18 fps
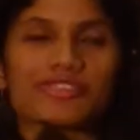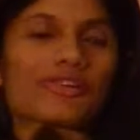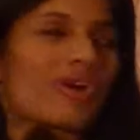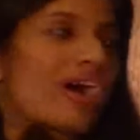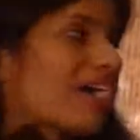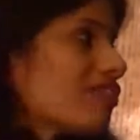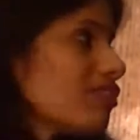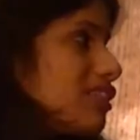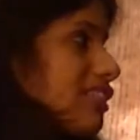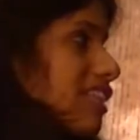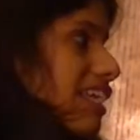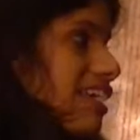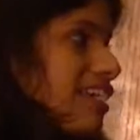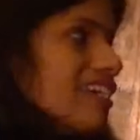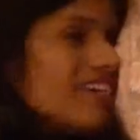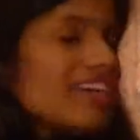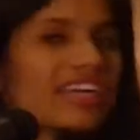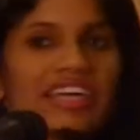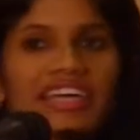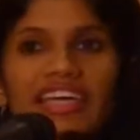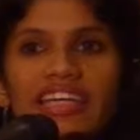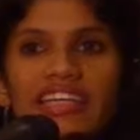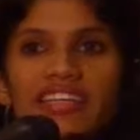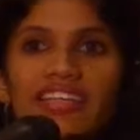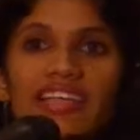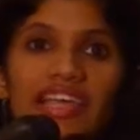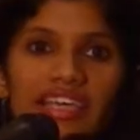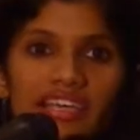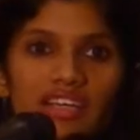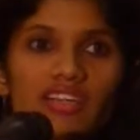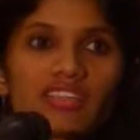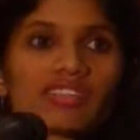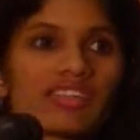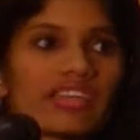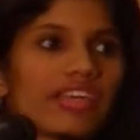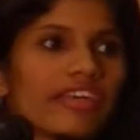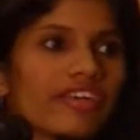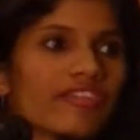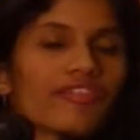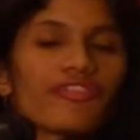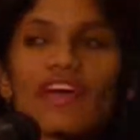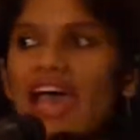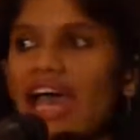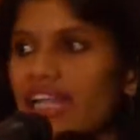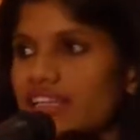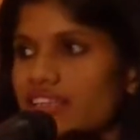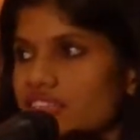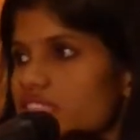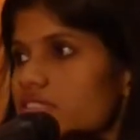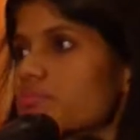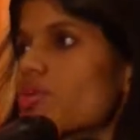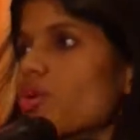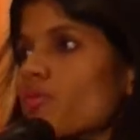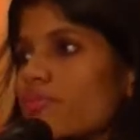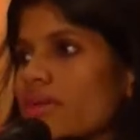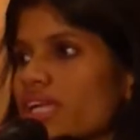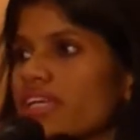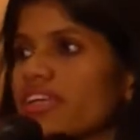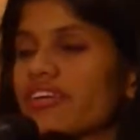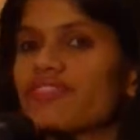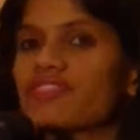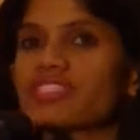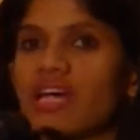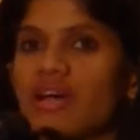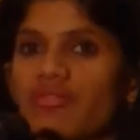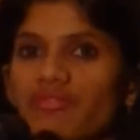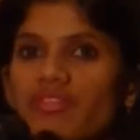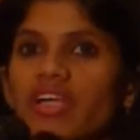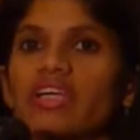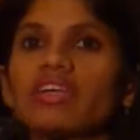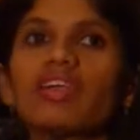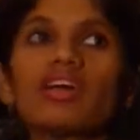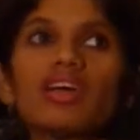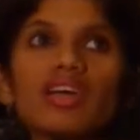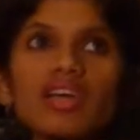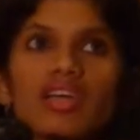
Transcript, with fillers: So I was like, it like if at this moment if someone